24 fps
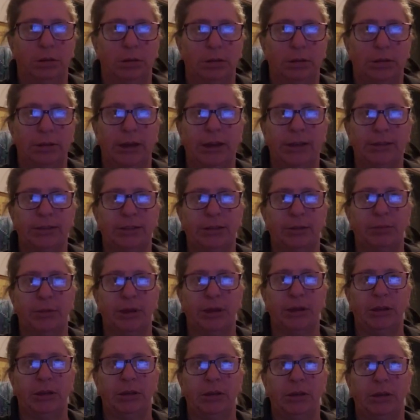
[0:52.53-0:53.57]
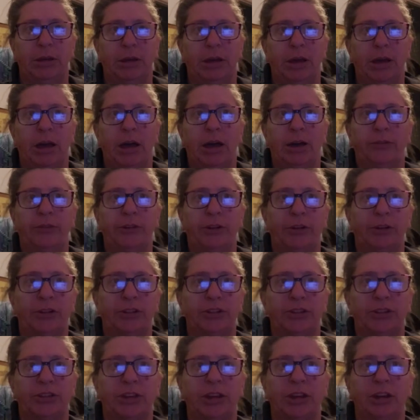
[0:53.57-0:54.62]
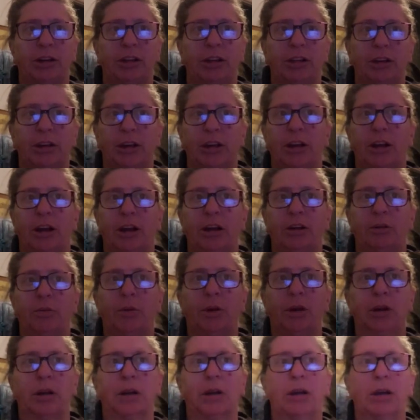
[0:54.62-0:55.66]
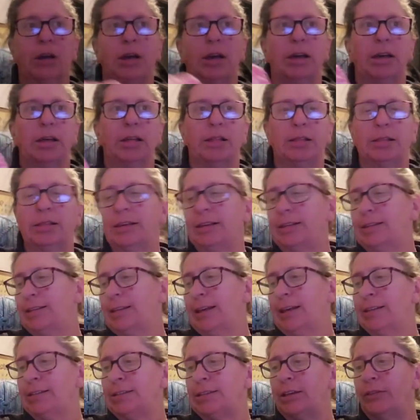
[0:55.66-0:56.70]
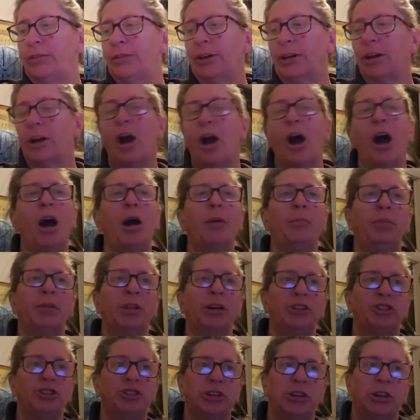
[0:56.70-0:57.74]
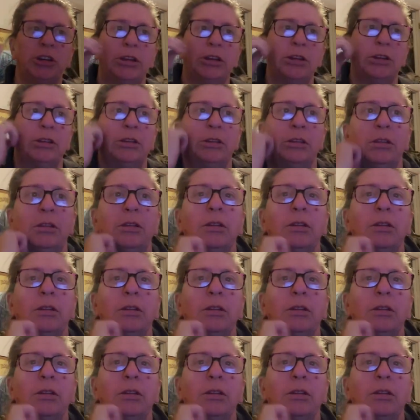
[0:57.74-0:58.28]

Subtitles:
testament of your skill and hard work. The sense of accomplishing